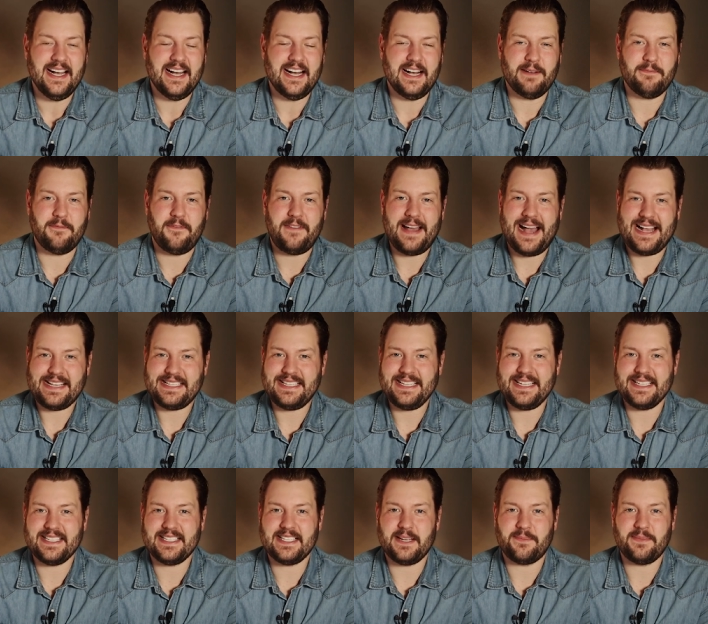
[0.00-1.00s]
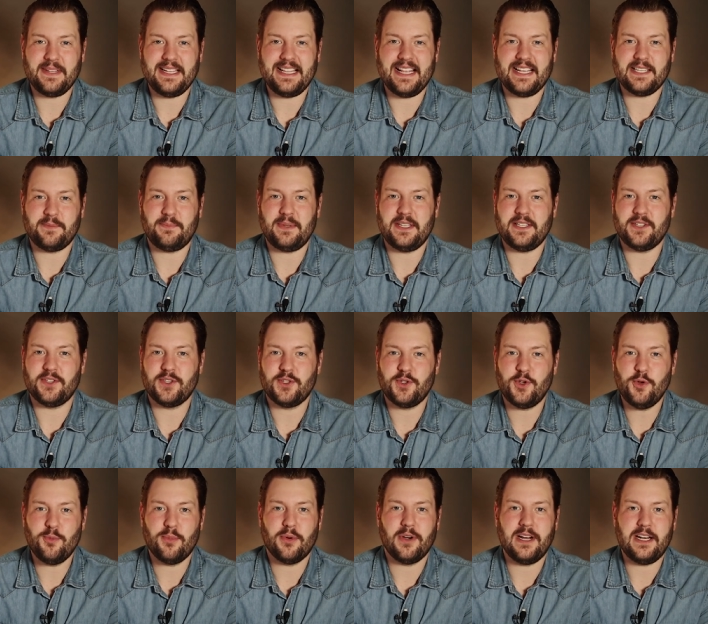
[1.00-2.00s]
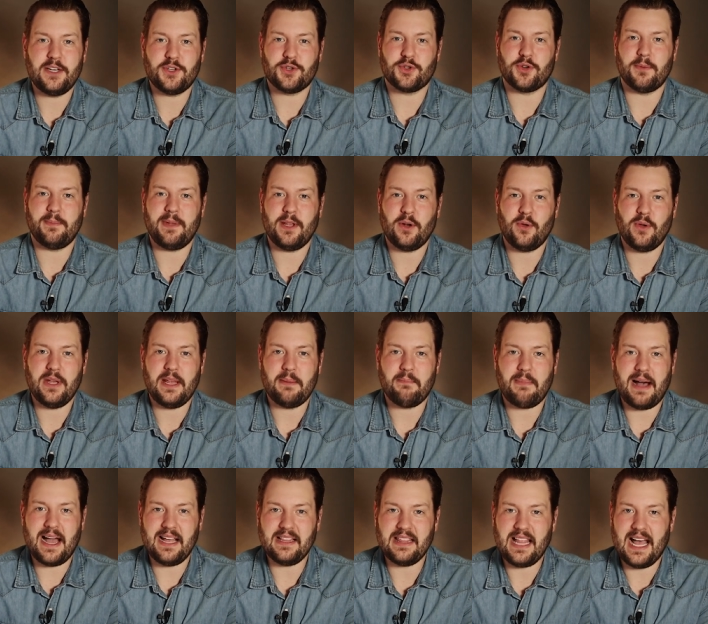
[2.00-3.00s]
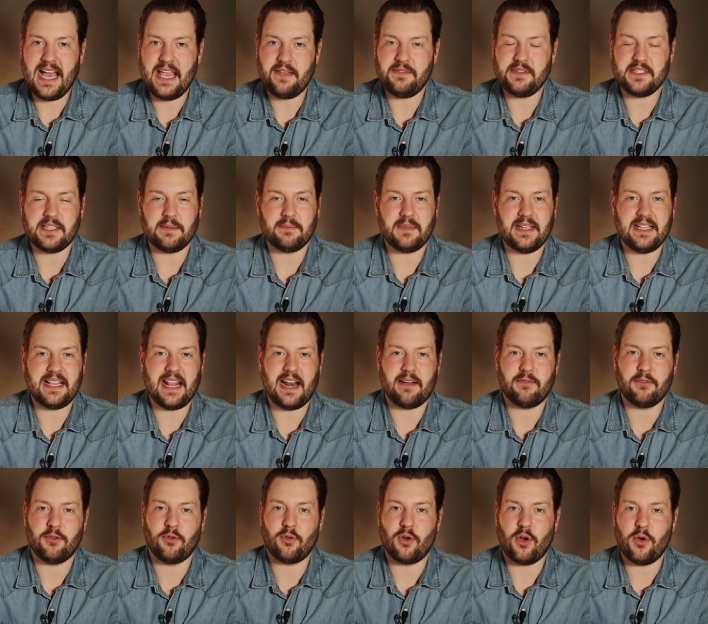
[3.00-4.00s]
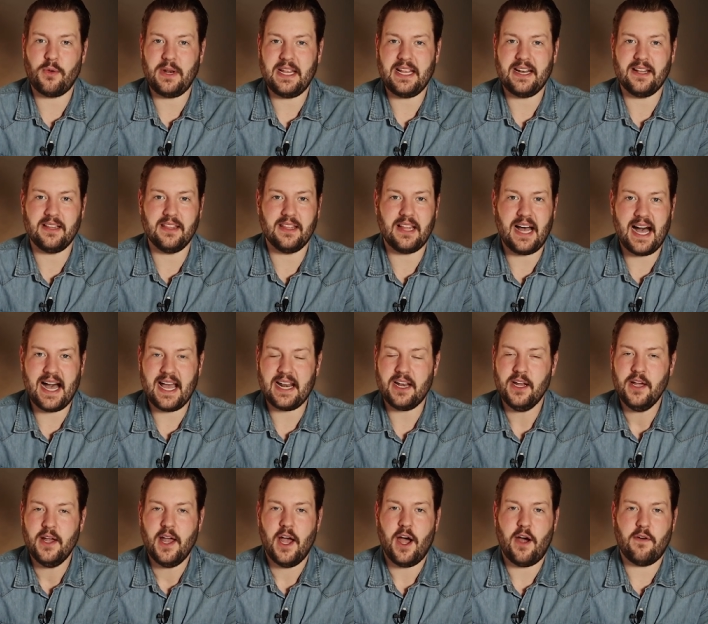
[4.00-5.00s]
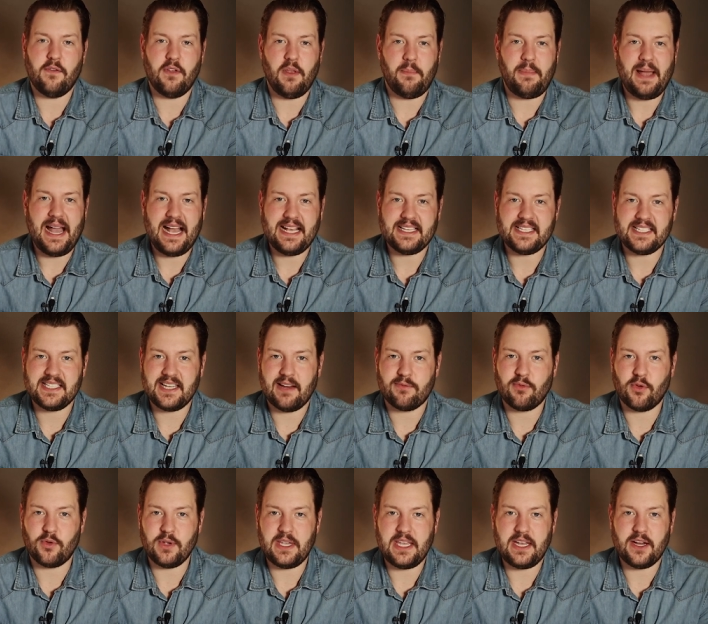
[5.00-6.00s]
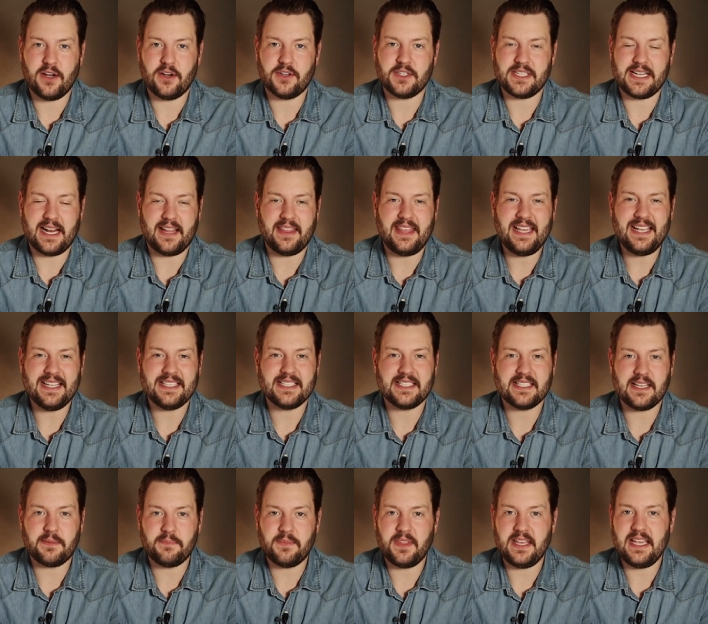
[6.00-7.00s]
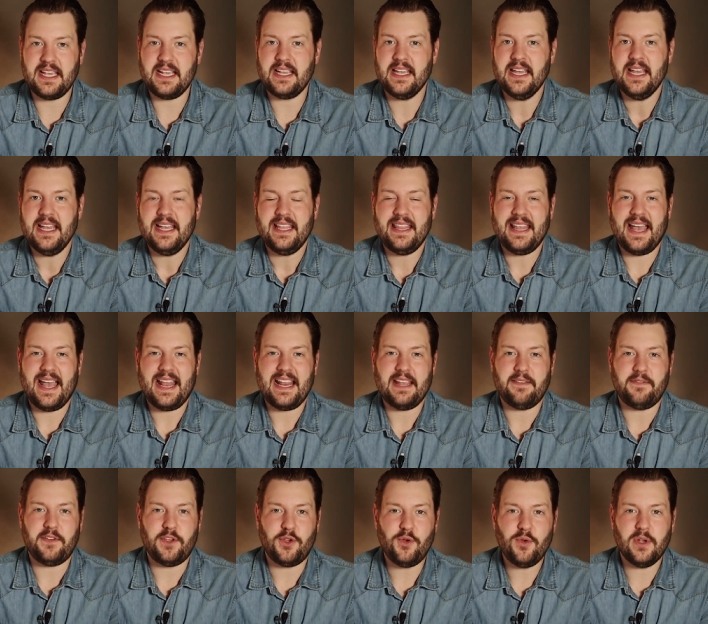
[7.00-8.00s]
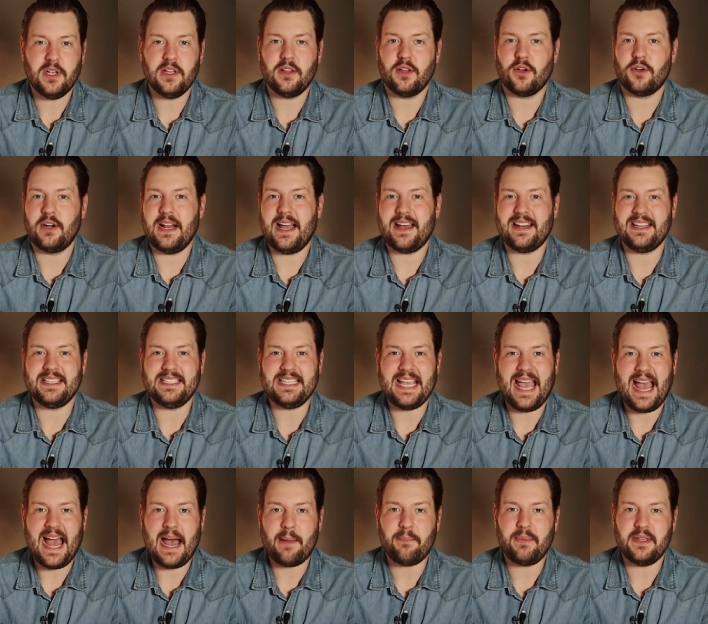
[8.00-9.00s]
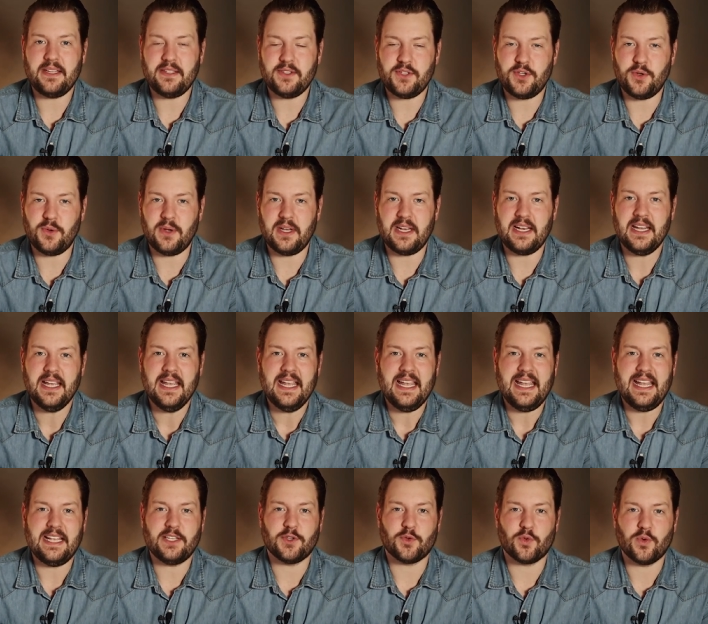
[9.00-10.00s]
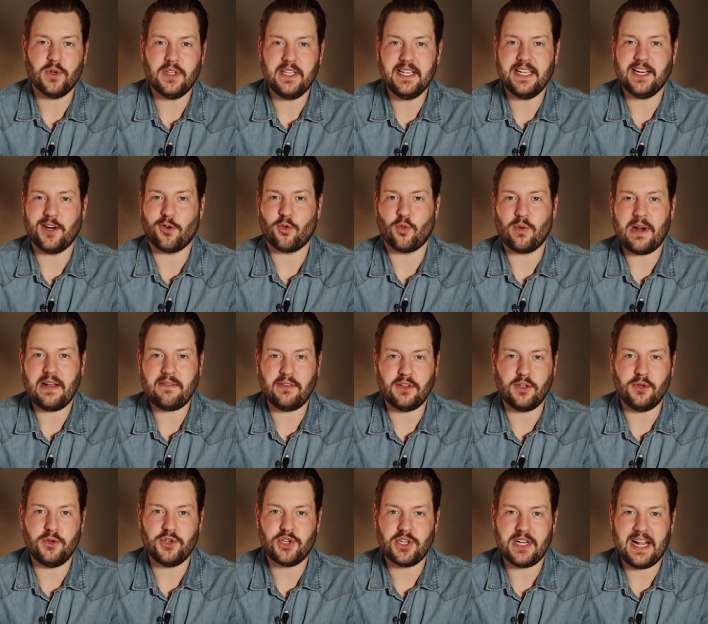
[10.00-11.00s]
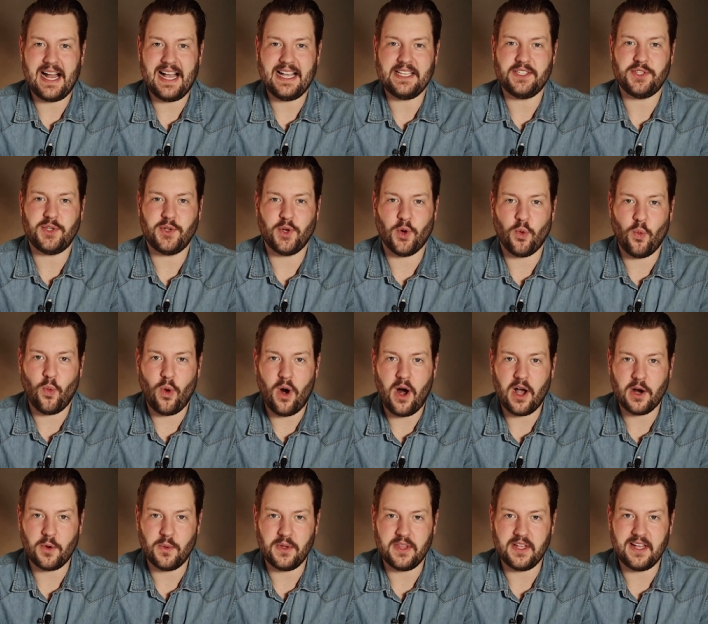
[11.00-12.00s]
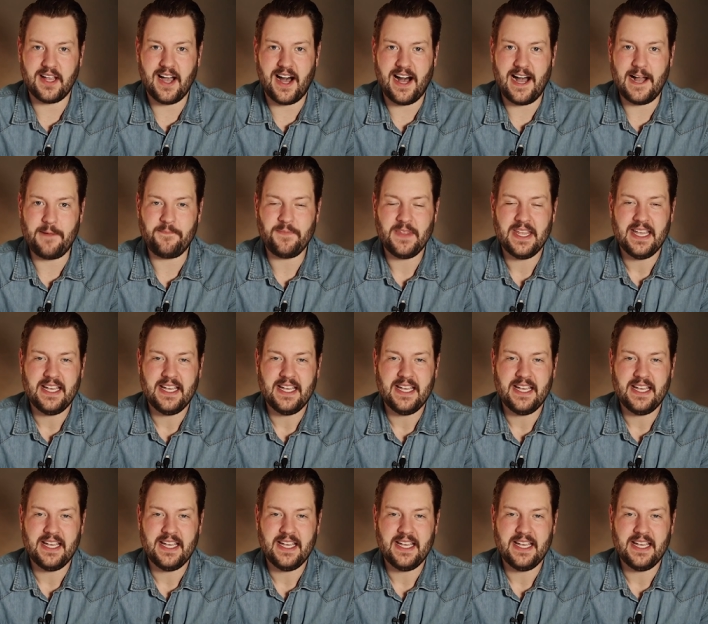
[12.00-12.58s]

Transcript: Um, fasting is something that has been super instrumental in my life, something that I've grown in a lot over the past several years, and I think it's something that if you can learn how to tap into it, it's really going to revolutionize your walk with God.